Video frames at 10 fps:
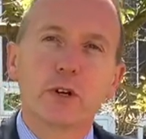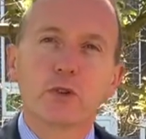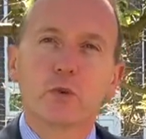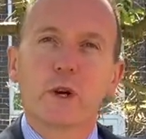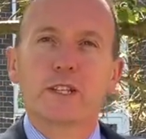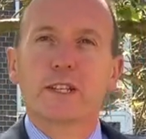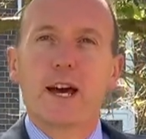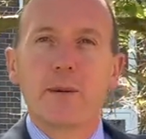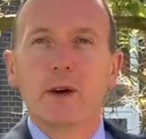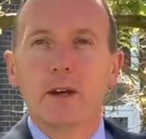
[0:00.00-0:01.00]
on to West
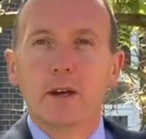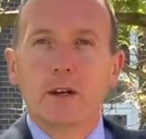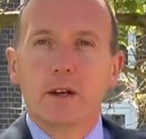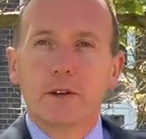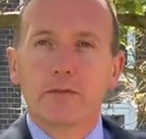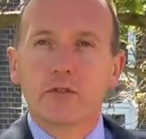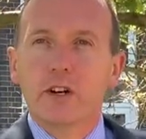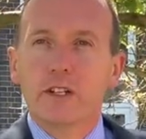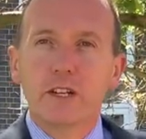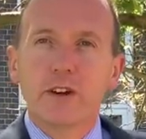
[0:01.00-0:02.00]
Ham and a
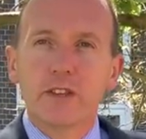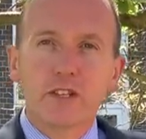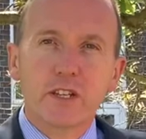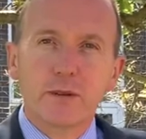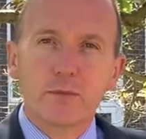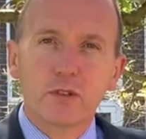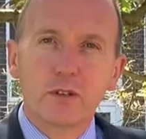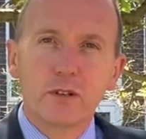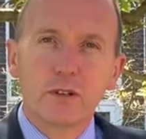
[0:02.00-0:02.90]
variety of other teams.